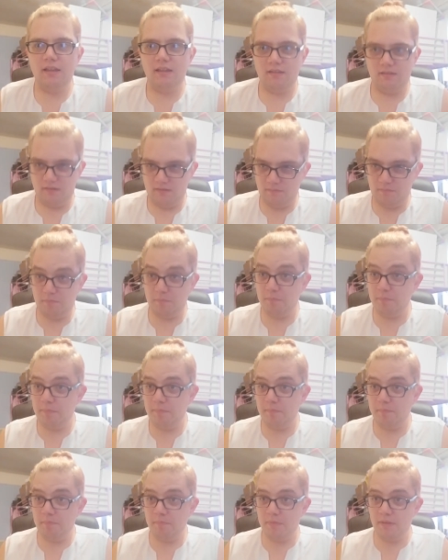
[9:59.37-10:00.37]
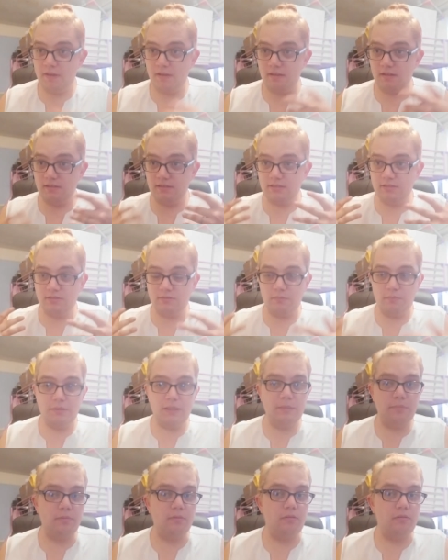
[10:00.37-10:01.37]
Um, but some
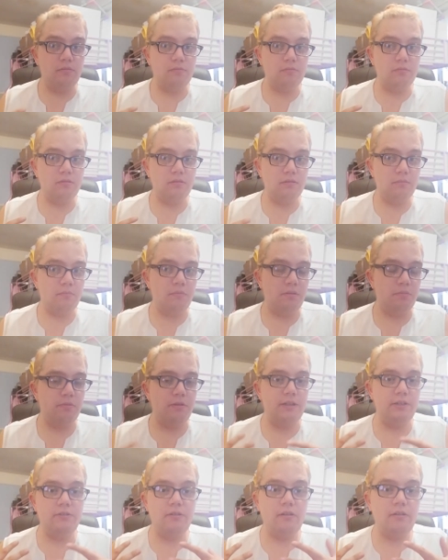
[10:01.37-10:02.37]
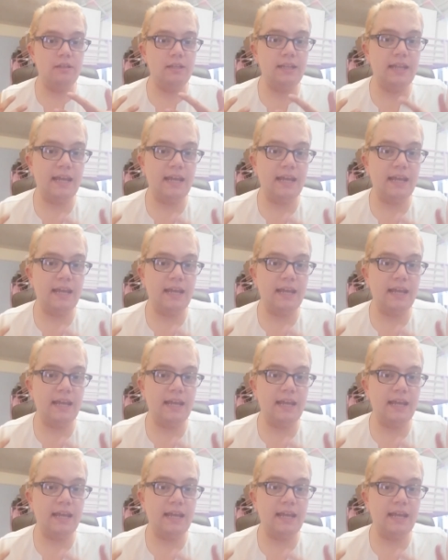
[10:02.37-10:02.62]
people most probably don't